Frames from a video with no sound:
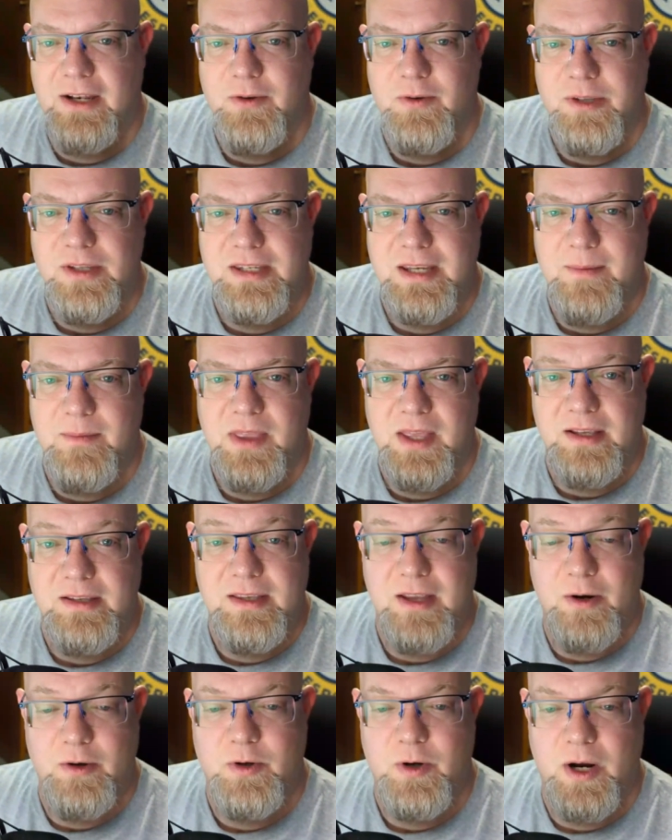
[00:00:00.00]
do the same things
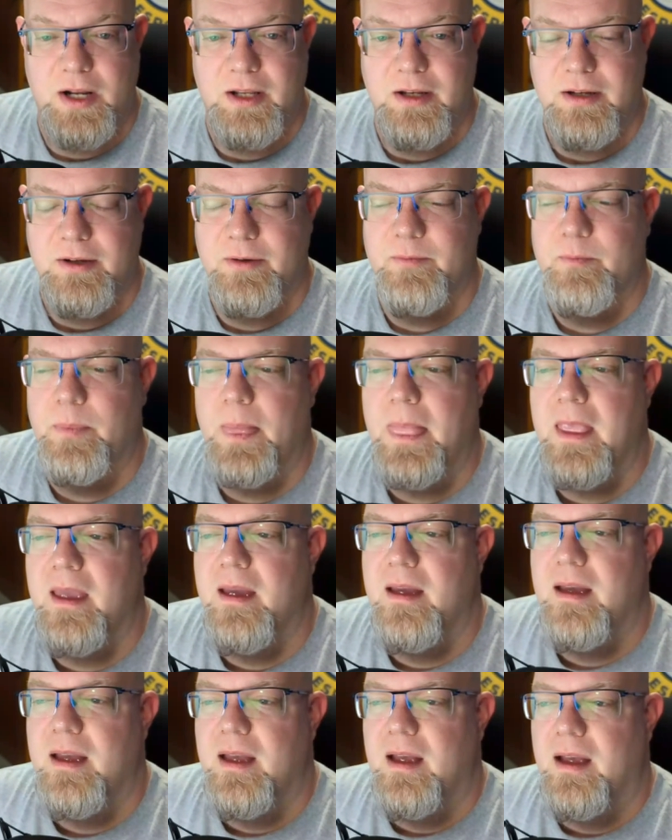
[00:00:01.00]
they're trying to do,
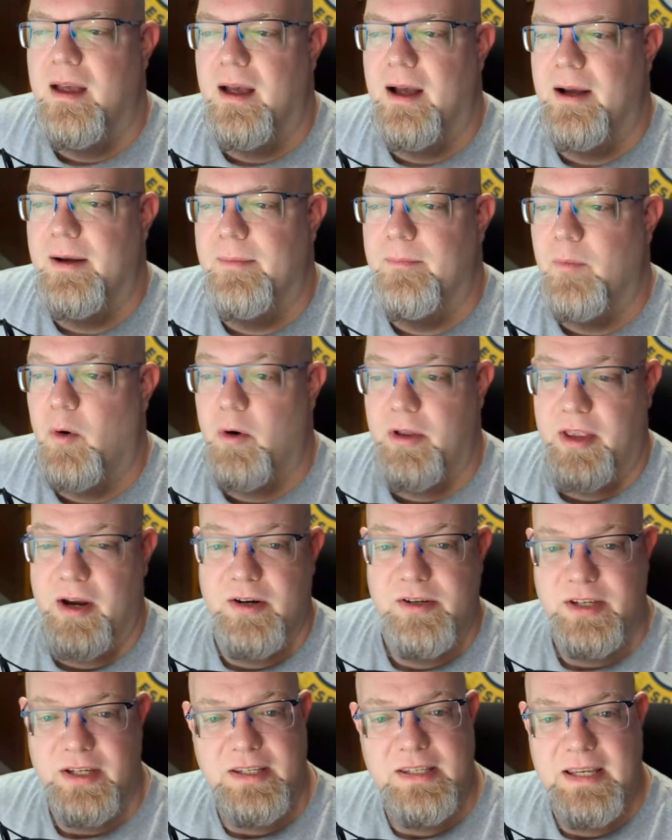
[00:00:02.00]
or they're
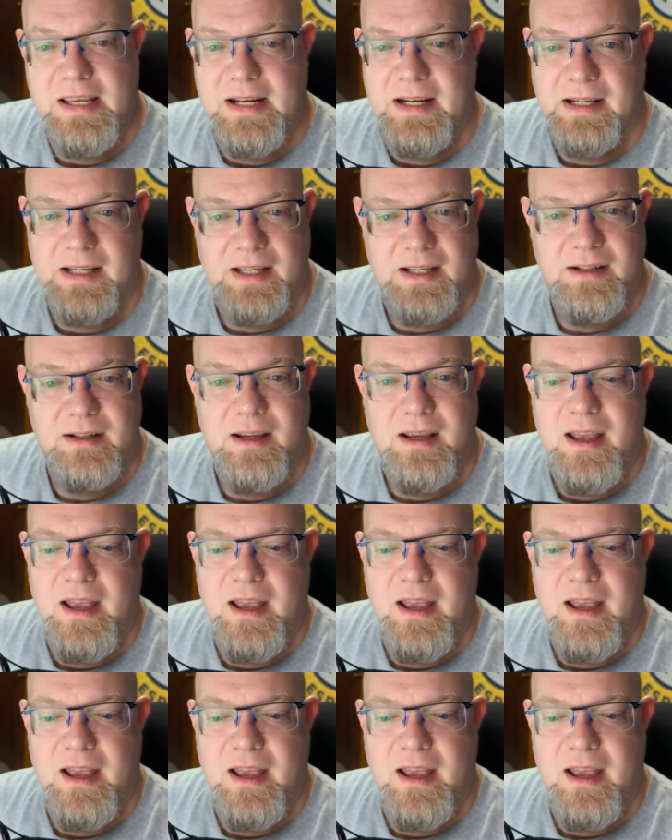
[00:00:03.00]
succeeding in.